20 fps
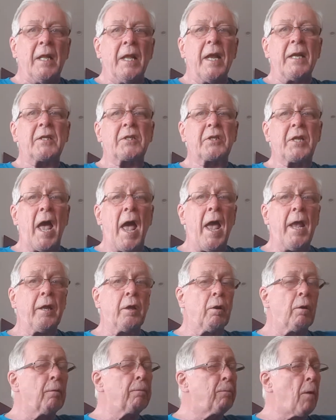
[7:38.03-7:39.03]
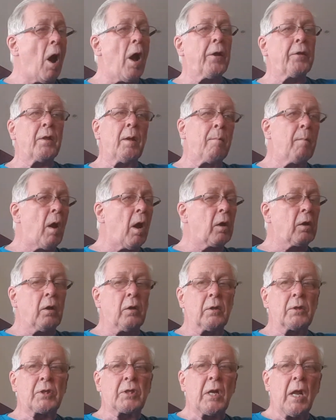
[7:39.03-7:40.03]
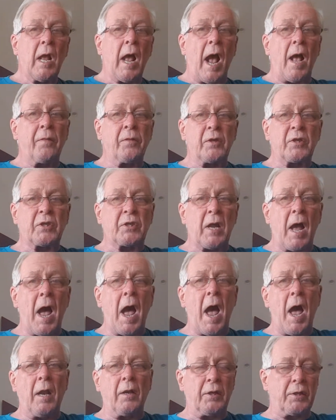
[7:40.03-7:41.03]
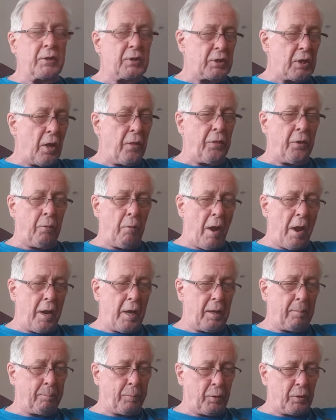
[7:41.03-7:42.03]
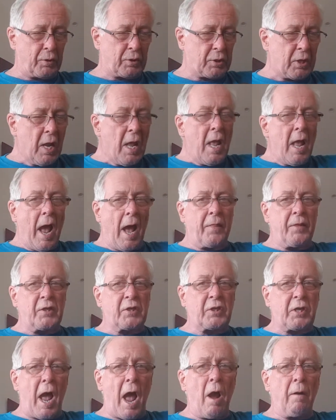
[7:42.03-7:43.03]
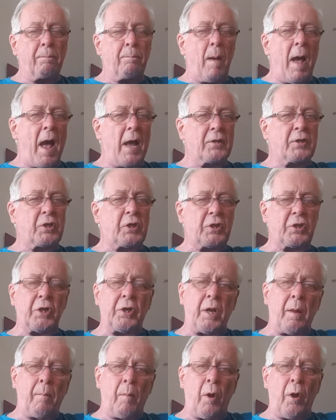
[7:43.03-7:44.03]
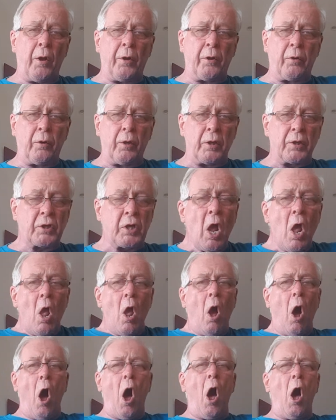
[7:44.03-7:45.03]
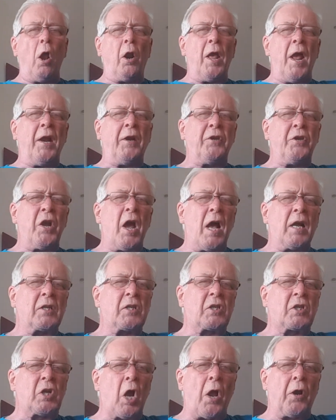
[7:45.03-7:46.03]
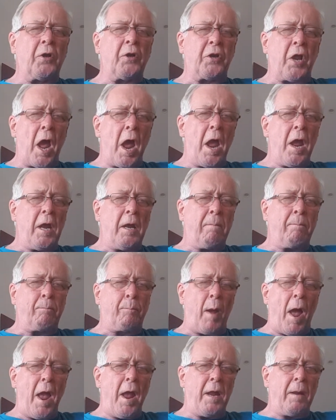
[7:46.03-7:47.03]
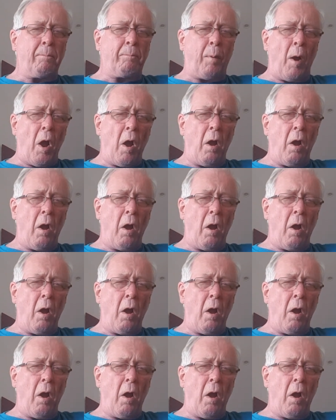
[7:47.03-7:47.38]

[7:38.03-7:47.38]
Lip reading: It's there you'll find the models and the starlets and the rapers and the scoutmasters and the murderers, all in your Sunday papers.